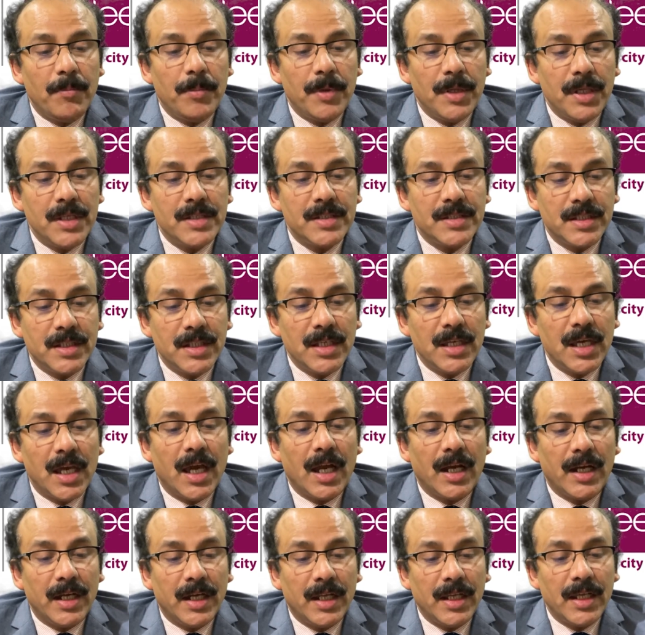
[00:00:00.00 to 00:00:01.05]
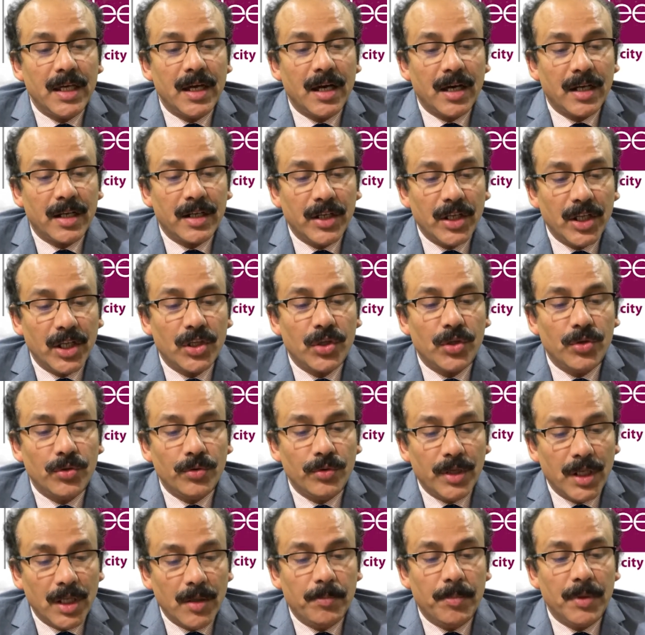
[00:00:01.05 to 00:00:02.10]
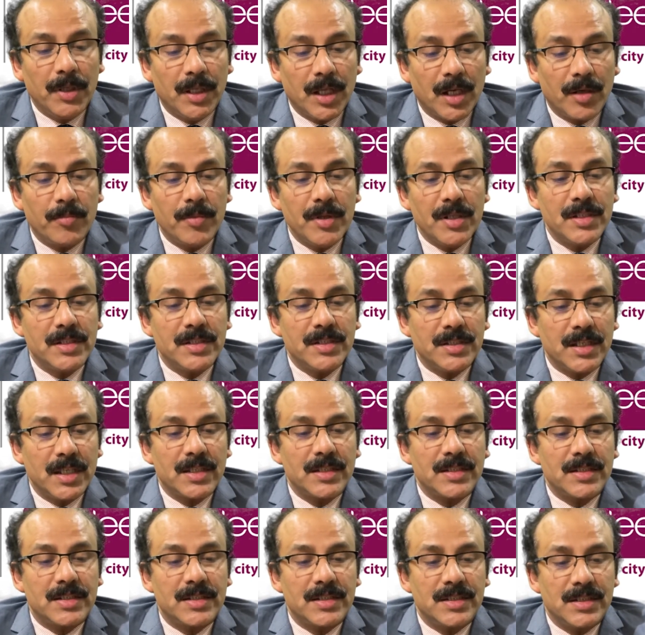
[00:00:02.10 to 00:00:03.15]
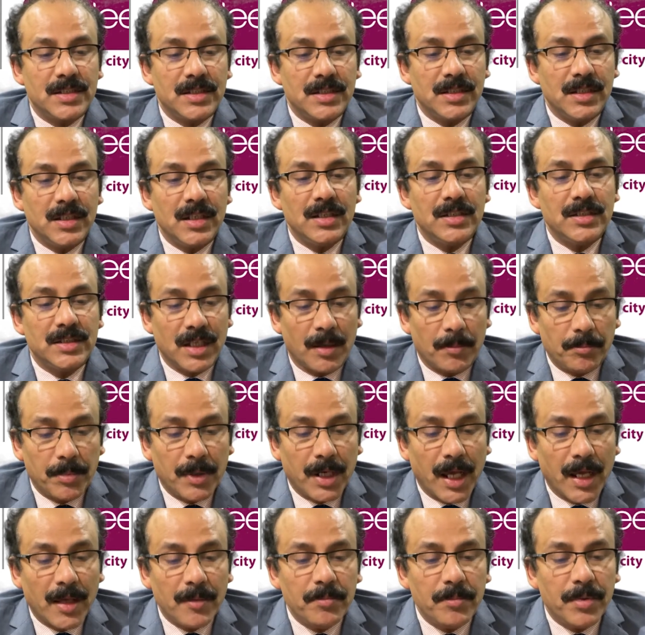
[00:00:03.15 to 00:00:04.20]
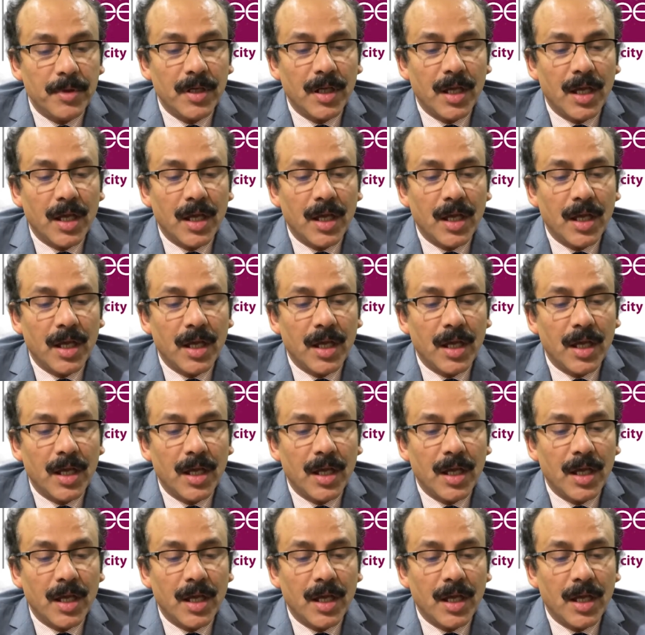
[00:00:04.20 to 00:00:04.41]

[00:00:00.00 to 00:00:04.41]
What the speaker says: B, C and DR, DQ, DP, that means 6 subtype,